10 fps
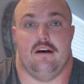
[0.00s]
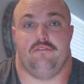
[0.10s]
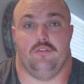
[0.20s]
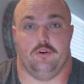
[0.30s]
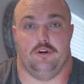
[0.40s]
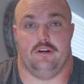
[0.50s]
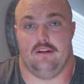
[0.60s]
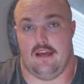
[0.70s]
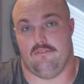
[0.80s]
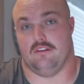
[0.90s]
for
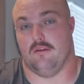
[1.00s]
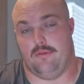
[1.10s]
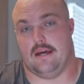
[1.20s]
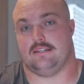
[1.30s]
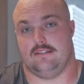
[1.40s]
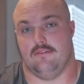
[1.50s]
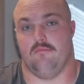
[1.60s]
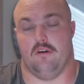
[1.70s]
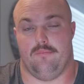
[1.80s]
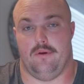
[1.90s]
having the best
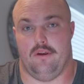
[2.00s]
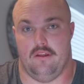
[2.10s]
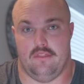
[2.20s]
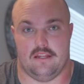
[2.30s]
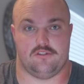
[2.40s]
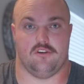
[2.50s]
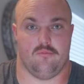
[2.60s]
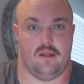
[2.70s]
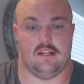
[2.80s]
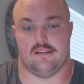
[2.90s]
12-month period that
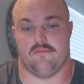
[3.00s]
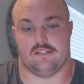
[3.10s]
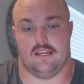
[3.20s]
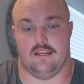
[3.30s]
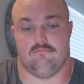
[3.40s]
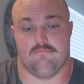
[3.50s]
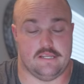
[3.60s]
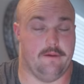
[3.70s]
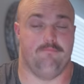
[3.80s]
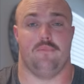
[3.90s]
strongman has ever seen.
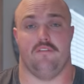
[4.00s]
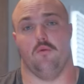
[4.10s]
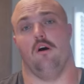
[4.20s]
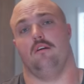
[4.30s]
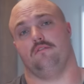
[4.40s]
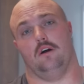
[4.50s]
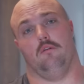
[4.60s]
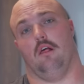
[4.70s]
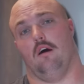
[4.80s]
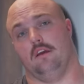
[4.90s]
So if you want,
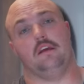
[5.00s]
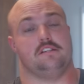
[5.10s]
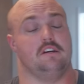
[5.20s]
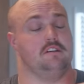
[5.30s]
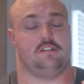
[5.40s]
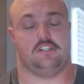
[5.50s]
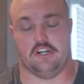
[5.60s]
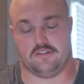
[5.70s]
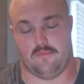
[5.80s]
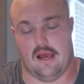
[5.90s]
follow along. You can
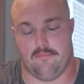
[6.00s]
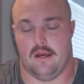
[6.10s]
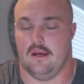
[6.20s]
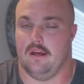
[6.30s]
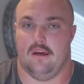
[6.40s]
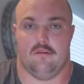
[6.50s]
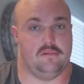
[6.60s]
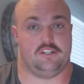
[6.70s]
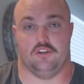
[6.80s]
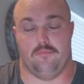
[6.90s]
search me up,
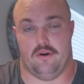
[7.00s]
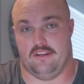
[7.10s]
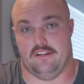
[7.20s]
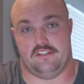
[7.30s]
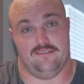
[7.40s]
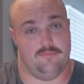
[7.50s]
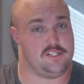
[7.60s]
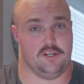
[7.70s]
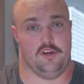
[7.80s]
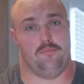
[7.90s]
Mitchell Hooper on YouTube,
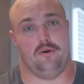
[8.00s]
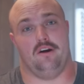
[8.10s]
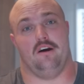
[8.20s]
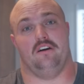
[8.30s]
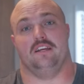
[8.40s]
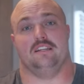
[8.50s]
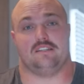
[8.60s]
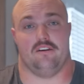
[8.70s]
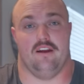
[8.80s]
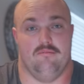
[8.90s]
Mitchell Hooper on
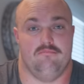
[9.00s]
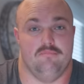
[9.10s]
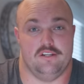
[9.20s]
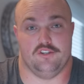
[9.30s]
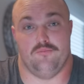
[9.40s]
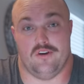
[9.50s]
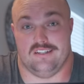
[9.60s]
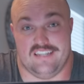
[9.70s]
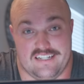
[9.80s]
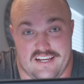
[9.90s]
Instagram, Mitchell Hooper
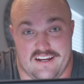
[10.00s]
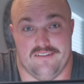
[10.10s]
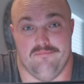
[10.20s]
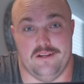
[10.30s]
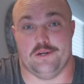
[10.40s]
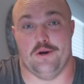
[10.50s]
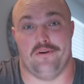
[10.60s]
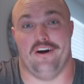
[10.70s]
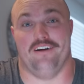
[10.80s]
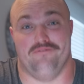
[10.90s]
on TikTok, Mitchell
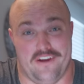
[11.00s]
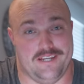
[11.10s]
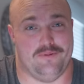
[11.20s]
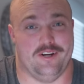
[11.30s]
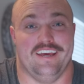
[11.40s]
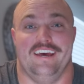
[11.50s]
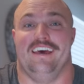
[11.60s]
Hooper on Facebook.